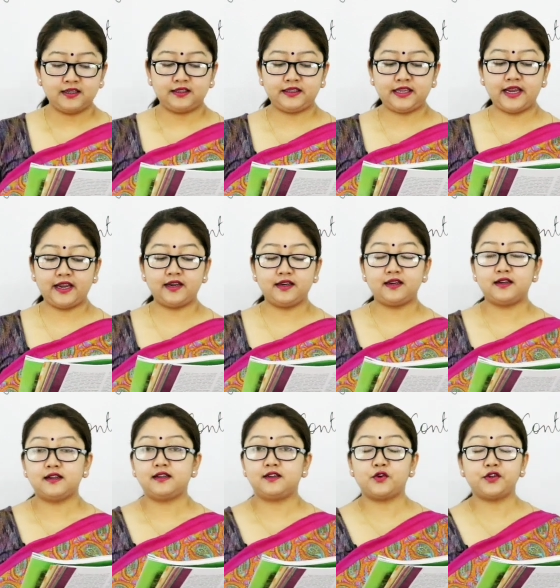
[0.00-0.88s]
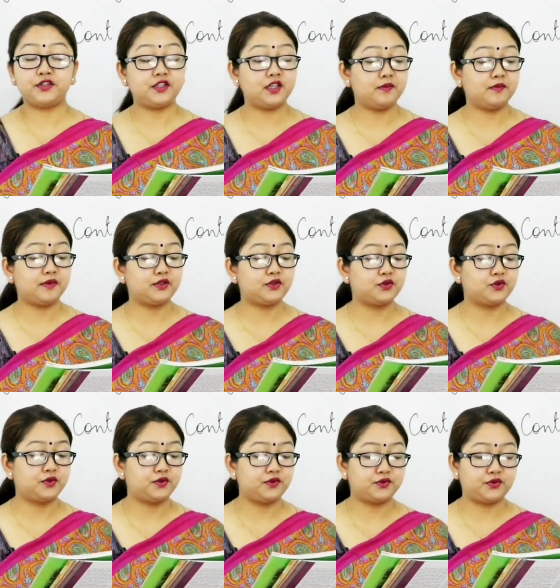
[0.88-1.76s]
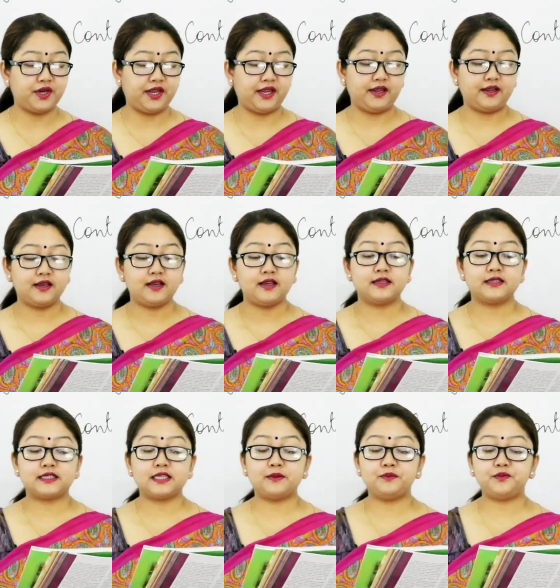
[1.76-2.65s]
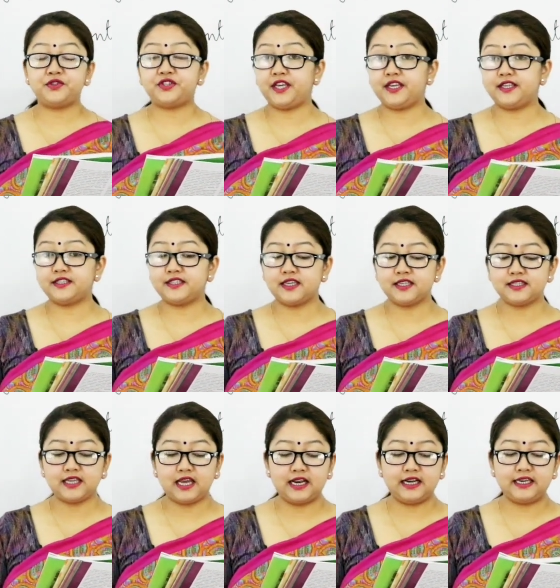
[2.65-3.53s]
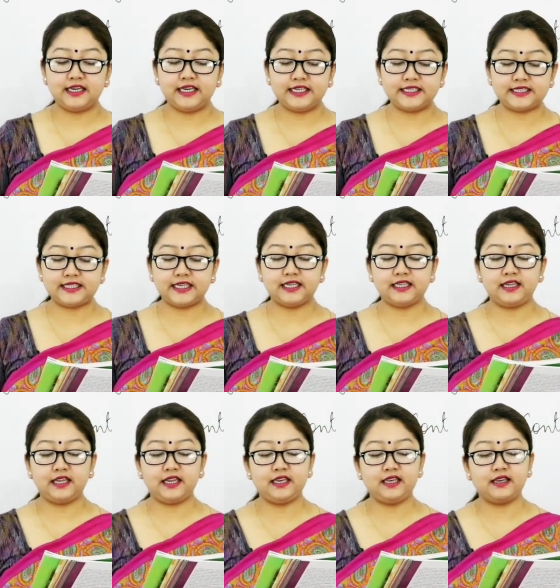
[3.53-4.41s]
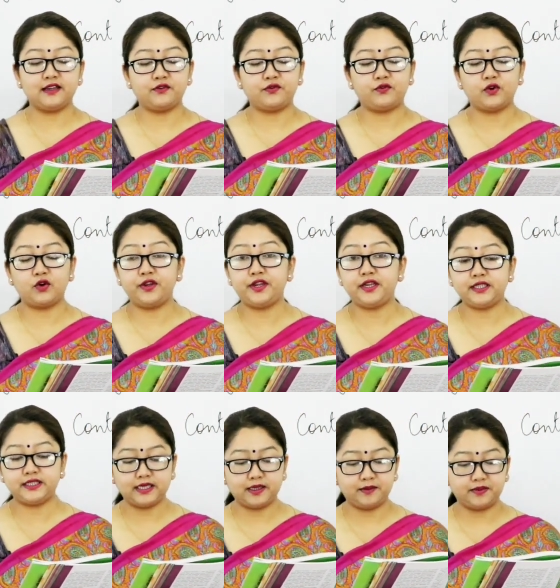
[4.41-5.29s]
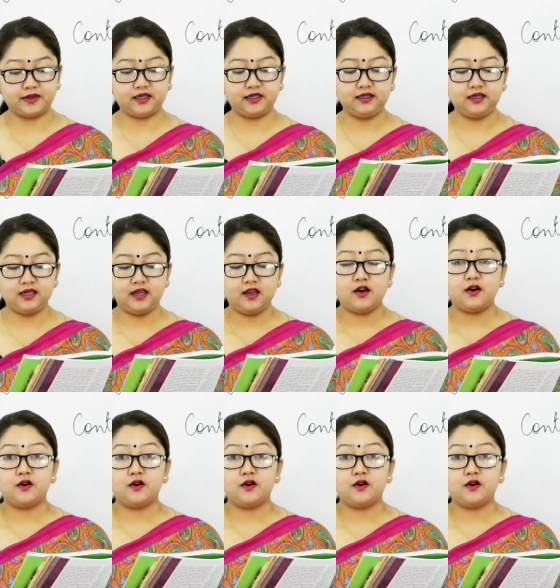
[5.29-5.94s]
then question number three, some changes are listed in the following table.